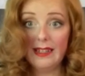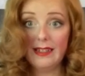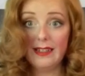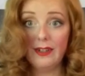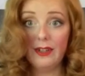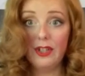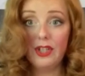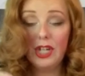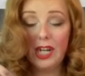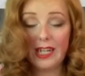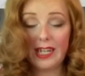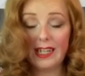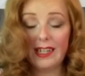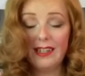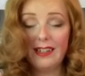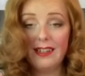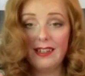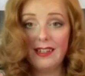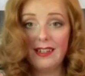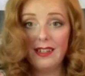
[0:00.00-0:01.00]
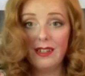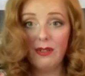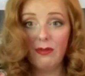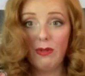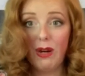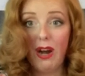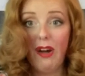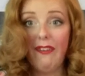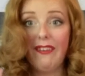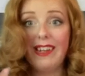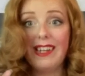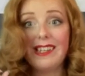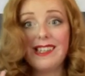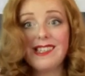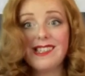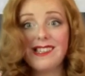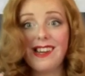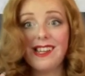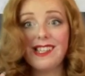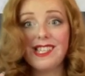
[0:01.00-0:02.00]
you check it, well, the
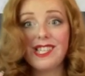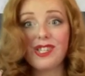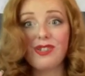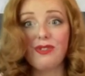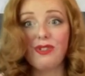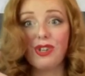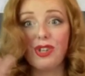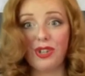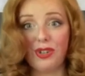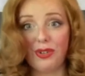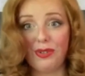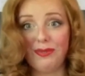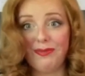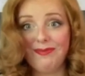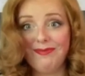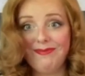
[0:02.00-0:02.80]
inside's still goo.